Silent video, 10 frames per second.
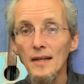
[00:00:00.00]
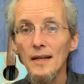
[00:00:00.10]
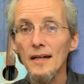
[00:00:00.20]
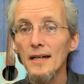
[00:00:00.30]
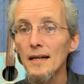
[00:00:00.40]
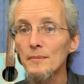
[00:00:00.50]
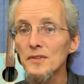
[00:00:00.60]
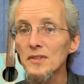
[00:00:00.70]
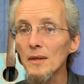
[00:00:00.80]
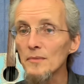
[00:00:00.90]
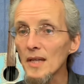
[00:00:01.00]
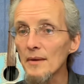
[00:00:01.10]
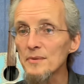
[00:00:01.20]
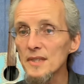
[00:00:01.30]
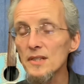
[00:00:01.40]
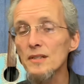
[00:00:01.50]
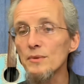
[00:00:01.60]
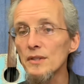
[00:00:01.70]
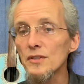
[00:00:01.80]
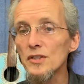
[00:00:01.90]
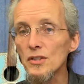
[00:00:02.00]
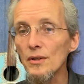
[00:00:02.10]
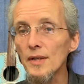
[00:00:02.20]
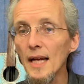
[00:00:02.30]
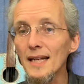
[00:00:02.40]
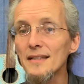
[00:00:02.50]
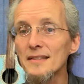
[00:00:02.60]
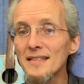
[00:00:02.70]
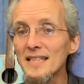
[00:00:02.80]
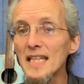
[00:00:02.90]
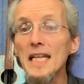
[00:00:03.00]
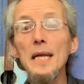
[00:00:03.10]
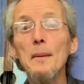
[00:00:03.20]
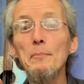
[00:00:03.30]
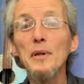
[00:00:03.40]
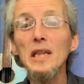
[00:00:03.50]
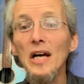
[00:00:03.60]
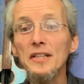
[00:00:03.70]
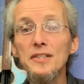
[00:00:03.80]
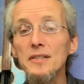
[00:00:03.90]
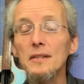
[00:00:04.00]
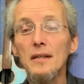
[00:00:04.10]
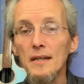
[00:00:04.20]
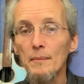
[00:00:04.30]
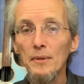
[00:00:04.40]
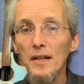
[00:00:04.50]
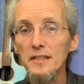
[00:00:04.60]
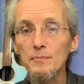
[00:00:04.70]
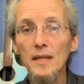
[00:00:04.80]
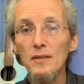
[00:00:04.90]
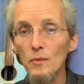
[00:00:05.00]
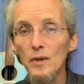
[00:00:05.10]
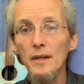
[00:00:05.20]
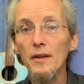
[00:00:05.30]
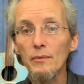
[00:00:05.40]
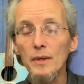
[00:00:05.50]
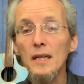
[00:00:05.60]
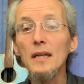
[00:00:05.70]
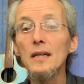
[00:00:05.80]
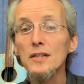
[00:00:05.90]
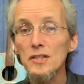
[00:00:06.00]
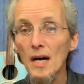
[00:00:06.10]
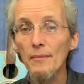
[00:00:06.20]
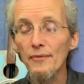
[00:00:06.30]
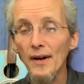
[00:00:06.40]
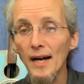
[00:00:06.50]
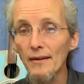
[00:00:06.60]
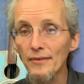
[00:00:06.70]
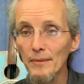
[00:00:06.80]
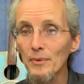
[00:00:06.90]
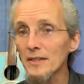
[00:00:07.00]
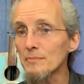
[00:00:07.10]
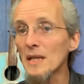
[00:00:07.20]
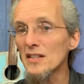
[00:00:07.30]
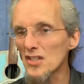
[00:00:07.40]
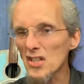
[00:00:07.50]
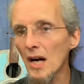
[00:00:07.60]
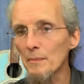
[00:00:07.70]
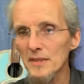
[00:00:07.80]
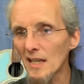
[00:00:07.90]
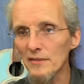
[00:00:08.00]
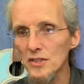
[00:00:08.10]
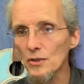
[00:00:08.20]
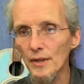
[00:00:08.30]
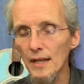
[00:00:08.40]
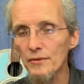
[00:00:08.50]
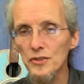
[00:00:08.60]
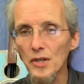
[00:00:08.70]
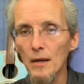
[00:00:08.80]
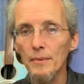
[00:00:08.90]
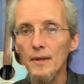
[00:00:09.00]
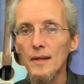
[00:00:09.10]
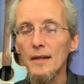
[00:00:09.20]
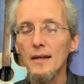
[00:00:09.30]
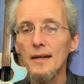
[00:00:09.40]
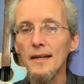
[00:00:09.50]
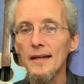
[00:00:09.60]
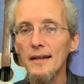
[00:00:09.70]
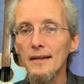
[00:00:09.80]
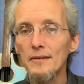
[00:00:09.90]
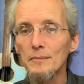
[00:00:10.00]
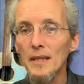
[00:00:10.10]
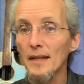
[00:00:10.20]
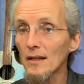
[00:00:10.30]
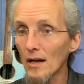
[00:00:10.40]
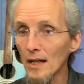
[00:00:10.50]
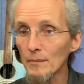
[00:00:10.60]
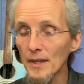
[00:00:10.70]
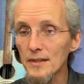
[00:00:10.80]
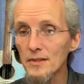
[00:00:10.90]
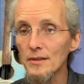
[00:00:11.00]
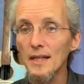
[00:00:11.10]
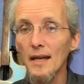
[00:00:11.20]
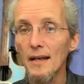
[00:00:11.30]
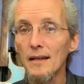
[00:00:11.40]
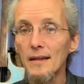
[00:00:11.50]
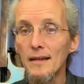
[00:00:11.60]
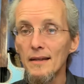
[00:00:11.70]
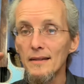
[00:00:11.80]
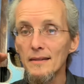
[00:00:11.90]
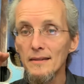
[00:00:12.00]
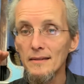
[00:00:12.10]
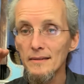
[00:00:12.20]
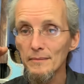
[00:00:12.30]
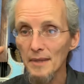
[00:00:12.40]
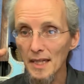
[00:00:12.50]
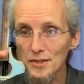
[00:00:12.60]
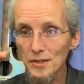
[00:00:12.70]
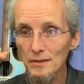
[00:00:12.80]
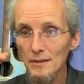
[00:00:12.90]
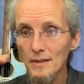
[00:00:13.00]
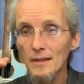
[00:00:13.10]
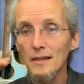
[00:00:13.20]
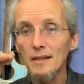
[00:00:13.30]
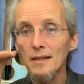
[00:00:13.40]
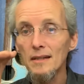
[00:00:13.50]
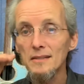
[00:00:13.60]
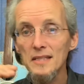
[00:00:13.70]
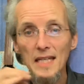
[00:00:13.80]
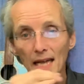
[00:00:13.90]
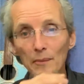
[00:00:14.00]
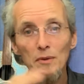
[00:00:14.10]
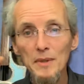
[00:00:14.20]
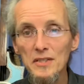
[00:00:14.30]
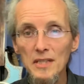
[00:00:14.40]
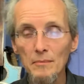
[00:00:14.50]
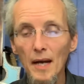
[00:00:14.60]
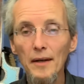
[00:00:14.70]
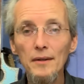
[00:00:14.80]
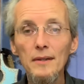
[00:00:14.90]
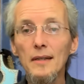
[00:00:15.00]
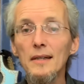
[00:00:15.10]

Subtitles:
Sometimes musicians will use a shorthand and C plus. Plus means 1, 3, sharp 5. So plus means sharp. It's kind of a shorthand for sharp. And it would be like augmented. So you got major, CM would be C minor,